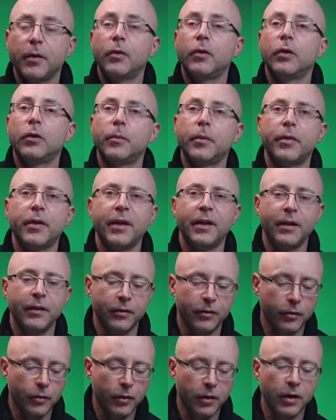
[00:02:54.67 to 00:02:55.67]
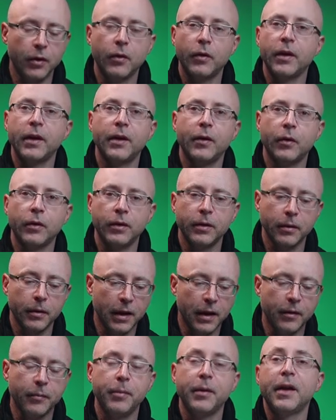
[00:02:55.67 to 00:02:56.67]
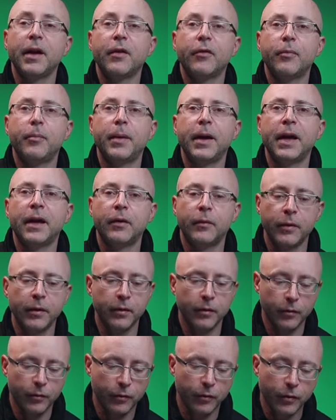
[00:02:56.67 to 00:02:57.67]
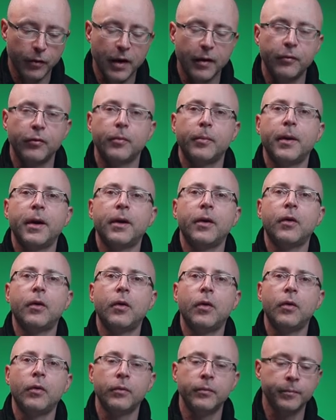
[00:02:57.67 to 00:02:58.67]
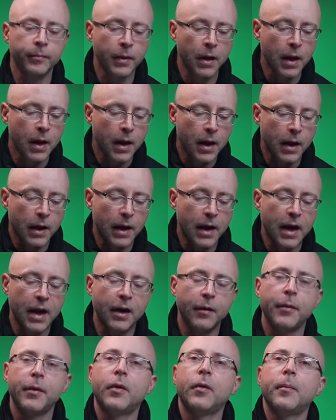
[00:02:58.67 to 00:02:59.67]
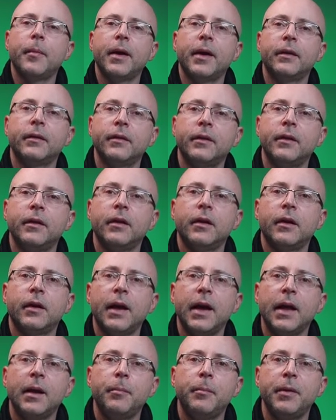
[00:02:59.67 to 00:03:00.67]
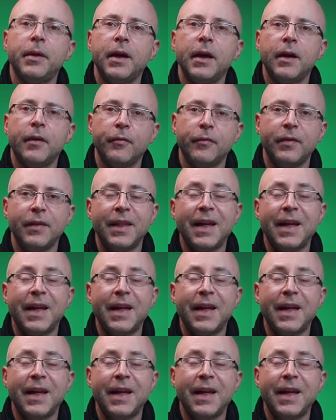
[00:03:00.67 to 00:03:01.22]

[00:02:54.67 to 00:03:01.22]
included with any Sony or any other NPF battery you have to buy your own. And I highly recommend the uh, NPF